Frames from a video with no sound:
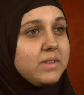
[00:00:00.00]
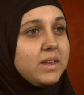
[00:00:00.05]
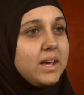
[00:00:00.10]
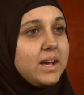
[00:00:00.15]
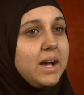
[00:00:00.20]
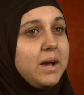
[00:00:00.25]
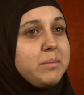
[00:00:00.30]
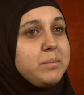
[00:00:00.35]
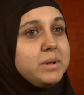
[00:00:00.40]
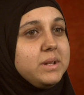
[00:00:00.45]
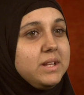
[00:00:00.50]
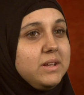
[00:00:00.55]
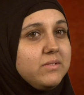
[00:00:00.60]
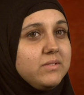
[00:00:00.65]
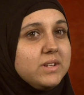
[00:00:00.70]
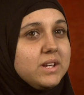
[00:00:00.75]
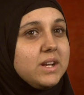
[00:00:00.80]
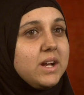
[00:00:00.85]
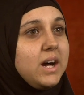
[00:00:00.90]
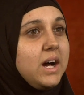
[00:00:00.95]
Like, I
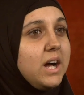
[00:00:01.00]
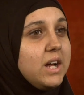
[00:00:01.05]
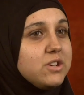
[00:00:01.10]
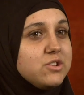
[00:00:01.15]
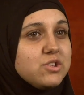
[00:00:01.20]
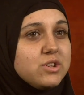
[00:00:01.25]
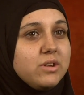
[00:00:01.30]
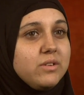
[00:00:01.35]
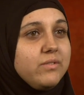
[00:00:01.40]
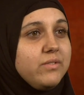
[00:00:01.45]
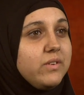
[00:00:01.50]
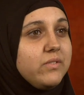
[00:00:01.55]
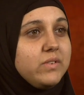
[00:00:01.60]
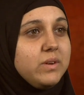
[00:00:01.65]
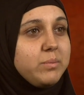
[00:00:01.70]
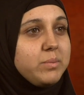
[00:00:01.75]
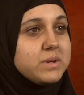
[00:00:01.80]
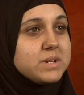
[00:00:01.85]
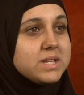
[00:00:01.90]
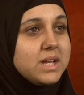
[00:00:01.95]
believed it
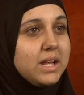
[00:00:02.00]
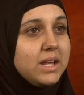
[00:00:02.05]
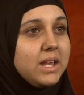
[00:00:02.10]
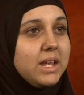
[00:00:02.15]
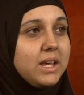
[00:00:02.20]
150%.